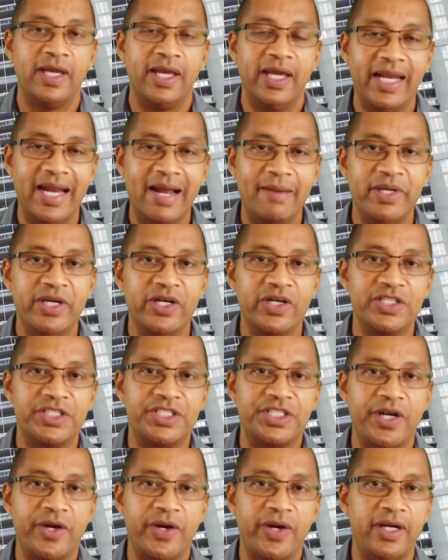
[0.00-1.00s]
And I'm here to
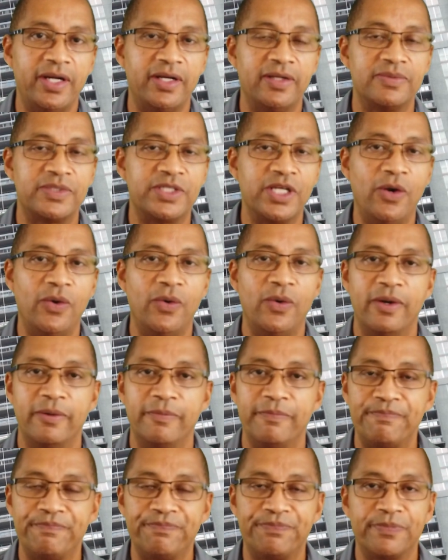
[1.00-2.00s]
share it. So
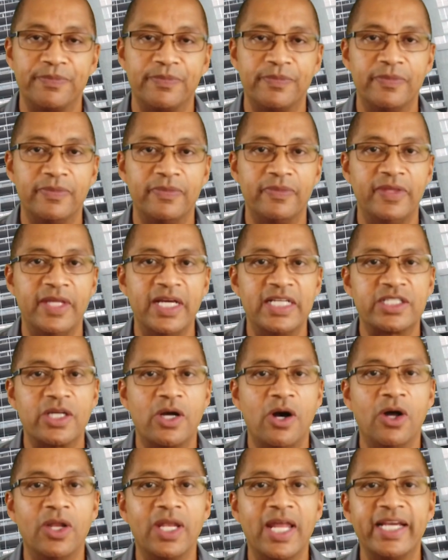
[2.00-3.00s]
that's
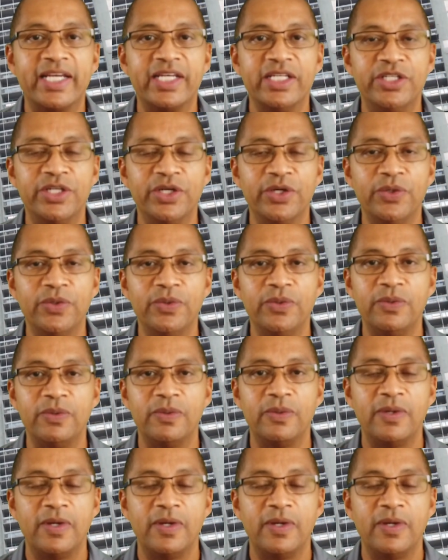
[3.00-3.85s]
all I can do.